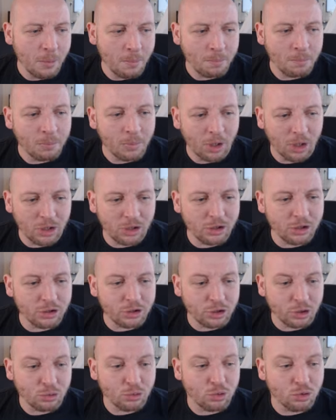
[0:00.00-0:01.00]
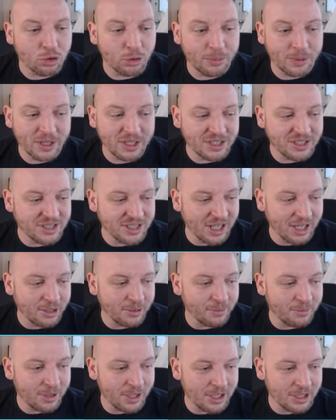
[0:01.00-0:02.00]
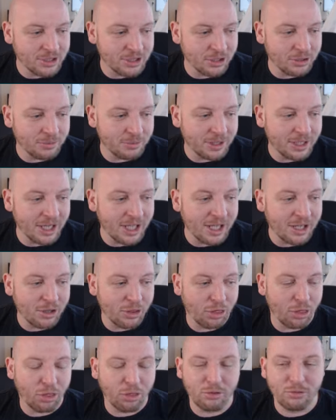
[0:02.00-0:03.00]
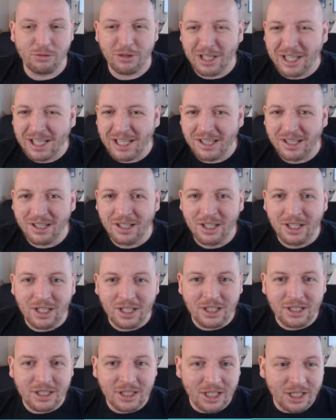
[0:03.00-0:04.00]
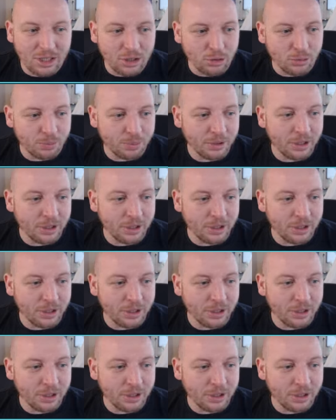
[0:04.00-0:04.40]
Molde do go up into second place at the minute. They are 3-0 up